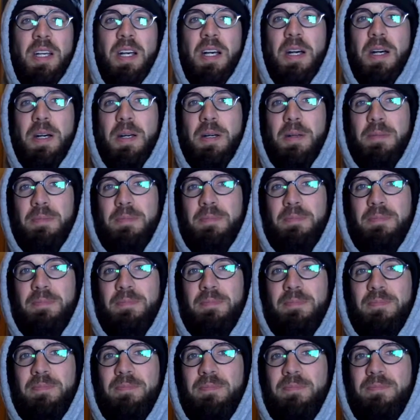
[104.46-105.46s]
I'm
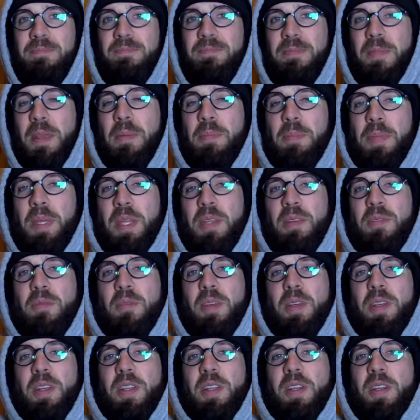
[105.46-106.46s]
getting
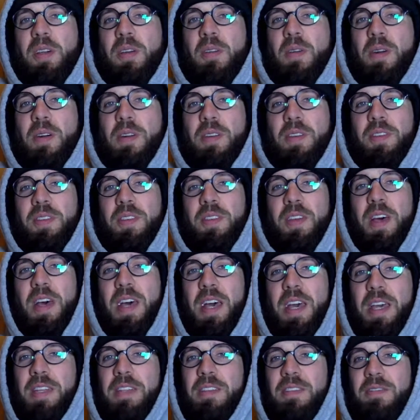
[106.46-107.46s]
ready to go
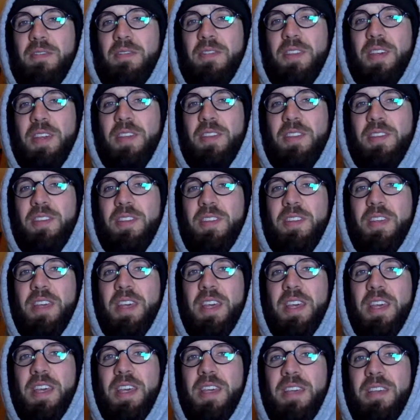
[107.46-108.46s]
outside and face the
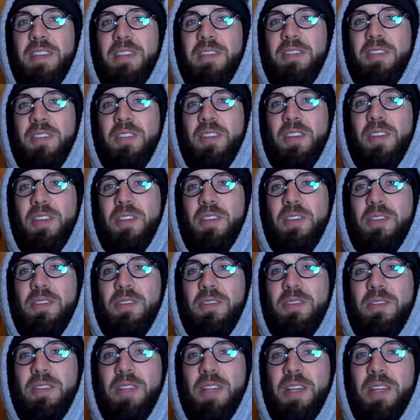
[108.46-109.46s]
day, so
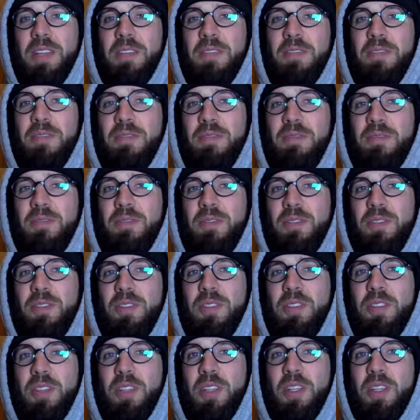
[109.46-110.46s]
I
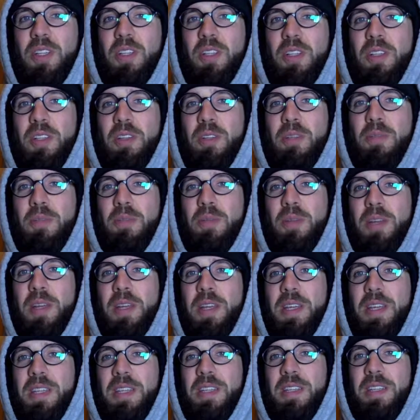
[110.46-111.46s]
took a little
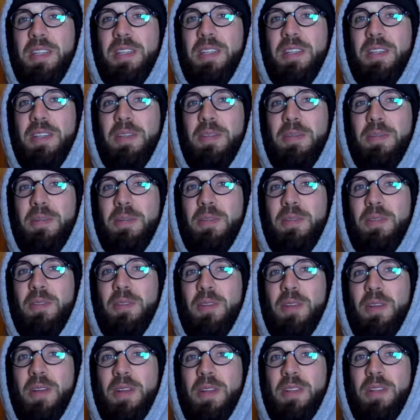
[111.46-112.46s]
break here
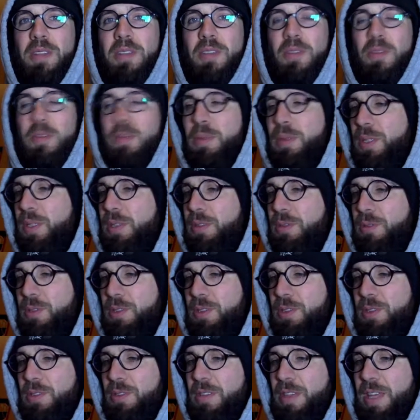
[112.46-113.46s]
before I normally
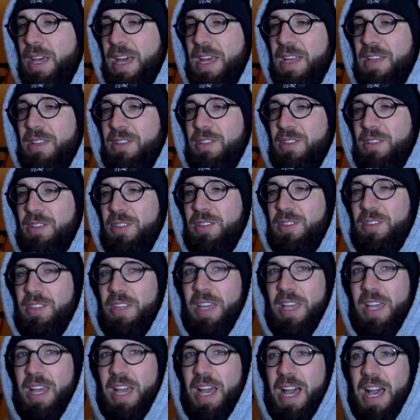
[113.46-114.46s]
would do that to
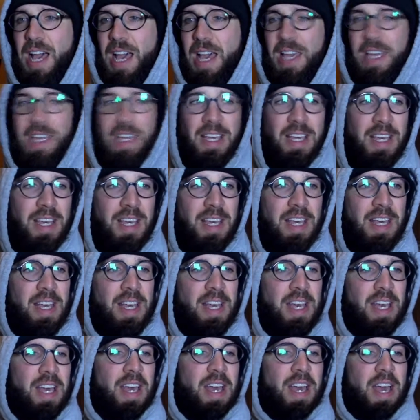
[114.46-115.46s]
say hi
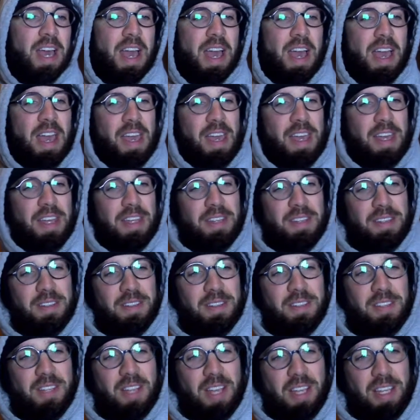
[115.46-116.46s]
and
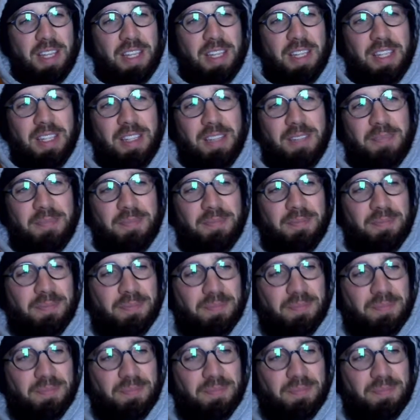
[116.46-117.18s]
check in.